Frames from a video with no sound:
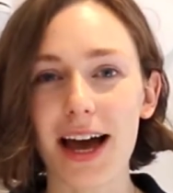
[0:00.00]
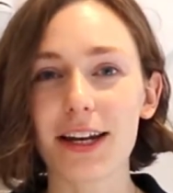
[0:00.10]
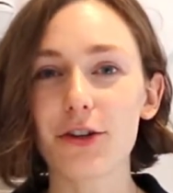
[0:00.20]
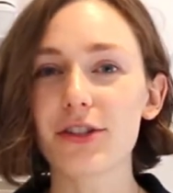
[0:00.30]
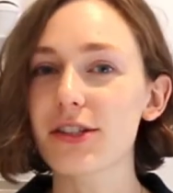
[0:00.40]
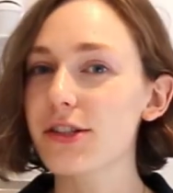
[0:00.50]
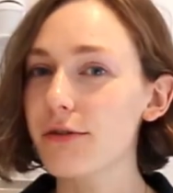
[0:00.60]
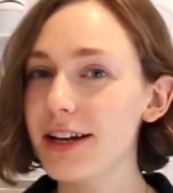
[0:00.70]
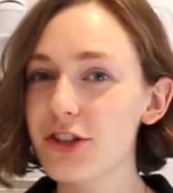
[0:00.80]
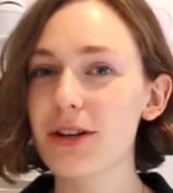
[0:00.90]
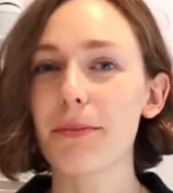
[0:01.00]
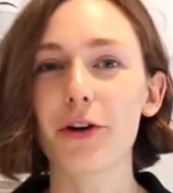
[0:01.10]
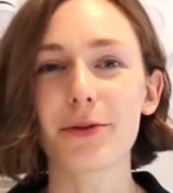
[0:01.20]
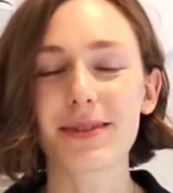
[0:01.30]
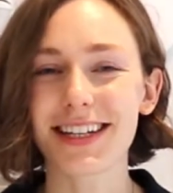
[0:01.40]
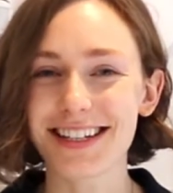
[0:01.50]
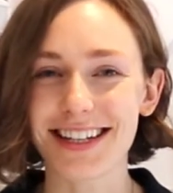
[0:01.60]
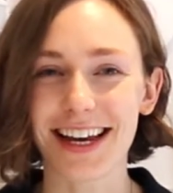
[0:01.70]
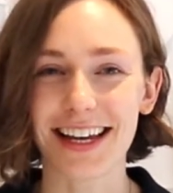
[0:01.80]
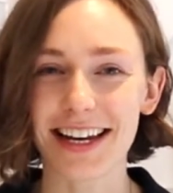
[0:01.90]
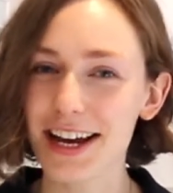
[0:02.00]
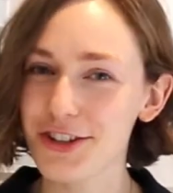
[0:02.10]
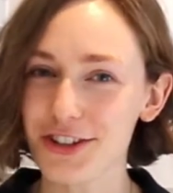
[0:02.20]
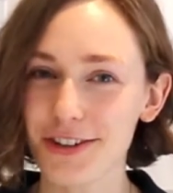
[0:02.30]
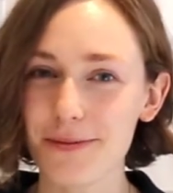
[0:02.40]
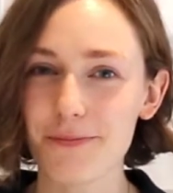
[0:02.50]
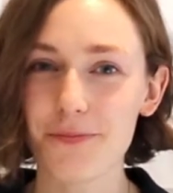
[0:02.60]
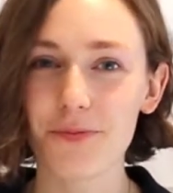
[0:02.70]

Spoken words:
and use its 3G modem's internet connection.